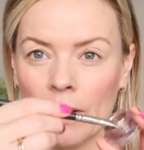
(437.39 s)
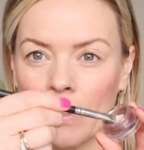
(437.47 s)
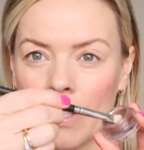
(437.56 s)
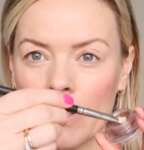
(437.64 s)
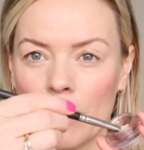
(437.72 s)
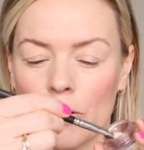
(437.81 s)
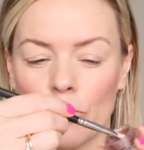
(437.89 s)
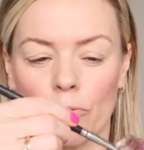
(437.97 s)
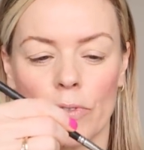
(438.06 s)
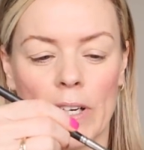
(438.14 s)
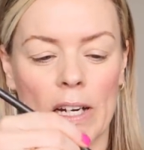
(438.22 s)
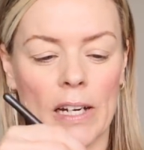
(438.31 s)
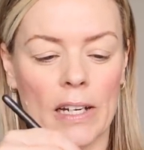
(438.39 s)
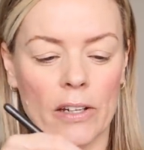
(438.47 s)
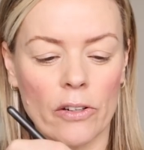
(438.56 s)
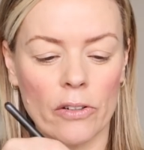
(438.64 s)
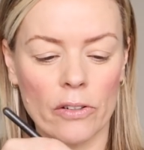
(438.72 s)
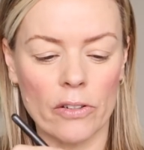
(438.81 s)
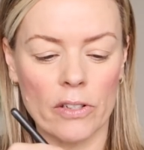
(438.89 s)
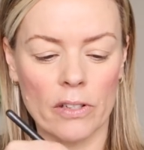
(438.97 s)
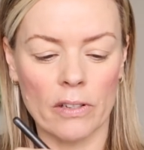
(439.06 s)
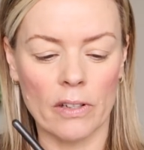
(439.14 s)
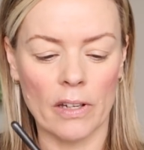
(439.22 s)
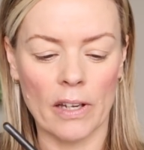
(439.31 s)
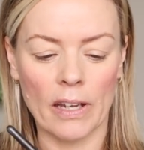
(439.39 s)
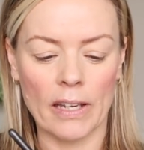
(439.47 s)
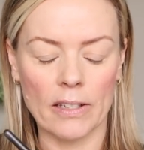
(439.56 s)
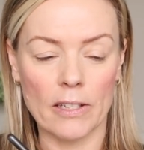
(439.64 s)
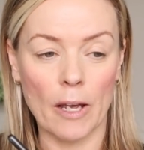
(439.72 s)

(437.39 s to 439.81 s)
This is really good in